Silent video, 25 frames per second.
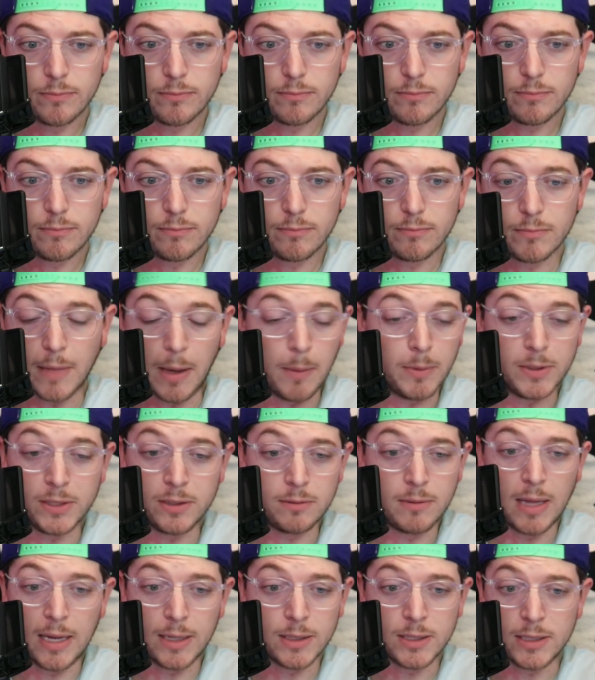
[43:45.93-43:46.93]

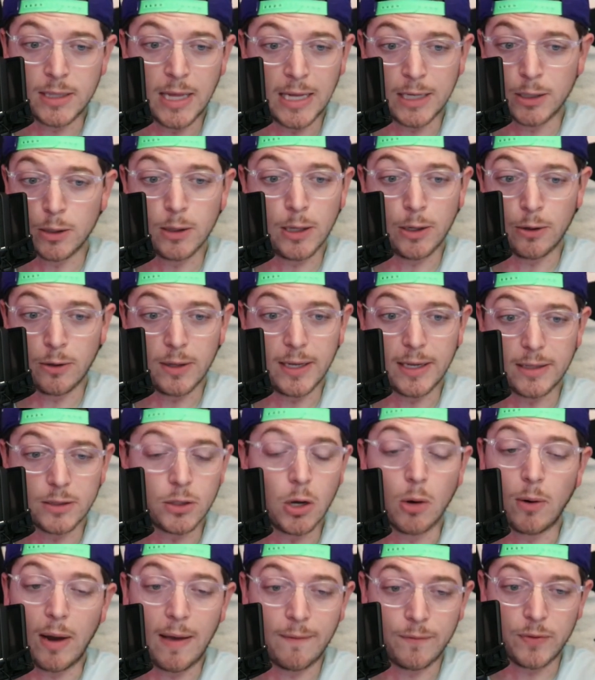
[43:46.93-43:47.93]
That's literally it.
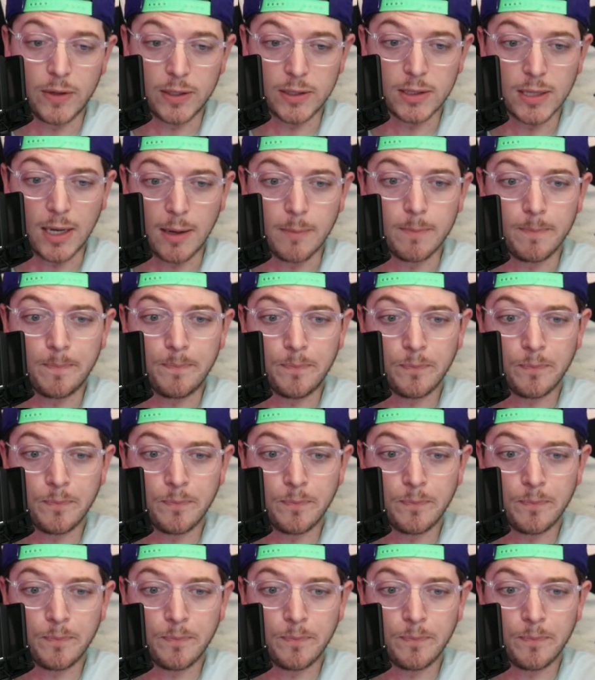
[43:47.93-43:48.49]
Don't F this up.